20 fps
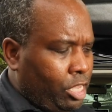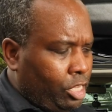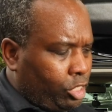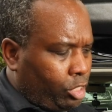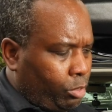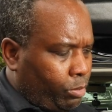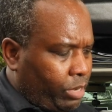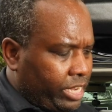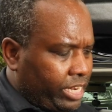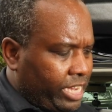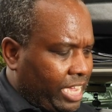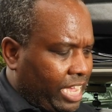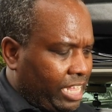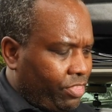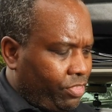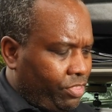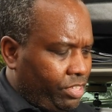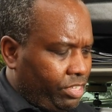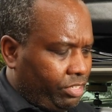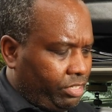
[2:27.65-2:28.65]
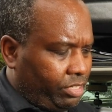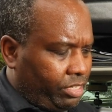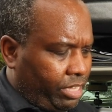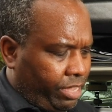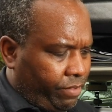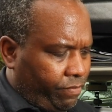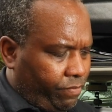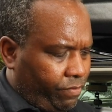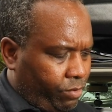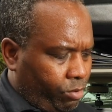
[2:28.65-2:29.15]
So I got this
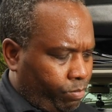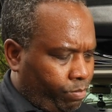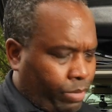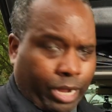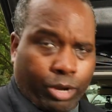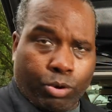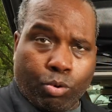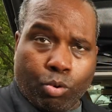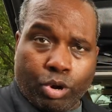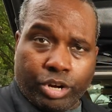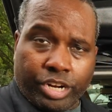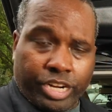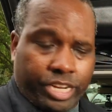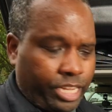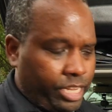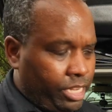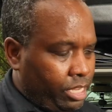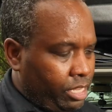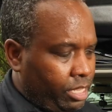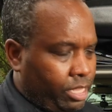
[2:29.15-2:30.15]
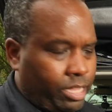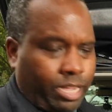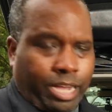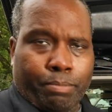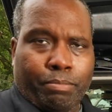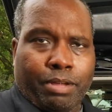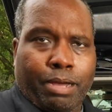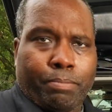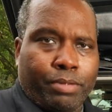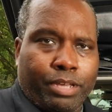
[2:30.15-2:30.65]
safe by Hornady.
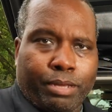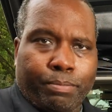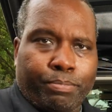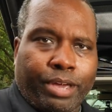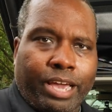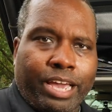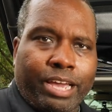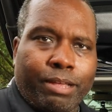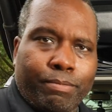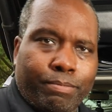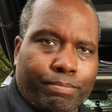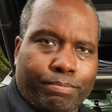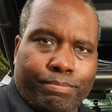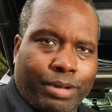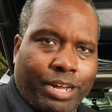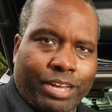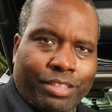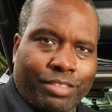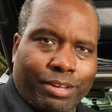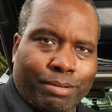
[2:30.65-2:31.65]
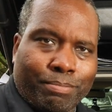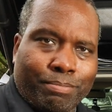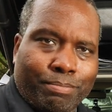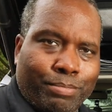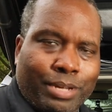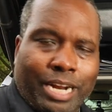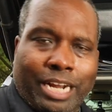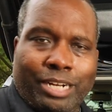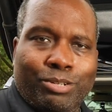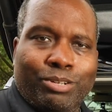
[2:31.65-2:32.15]
I'm not being paid by them,
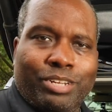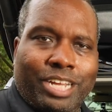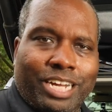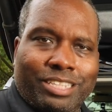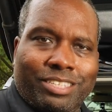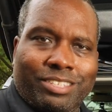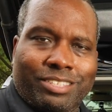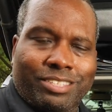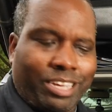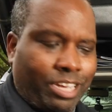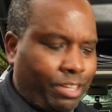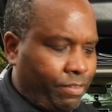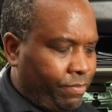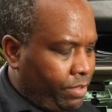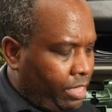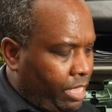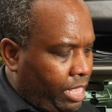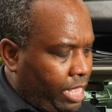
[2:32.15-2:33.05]
but I do like the safe.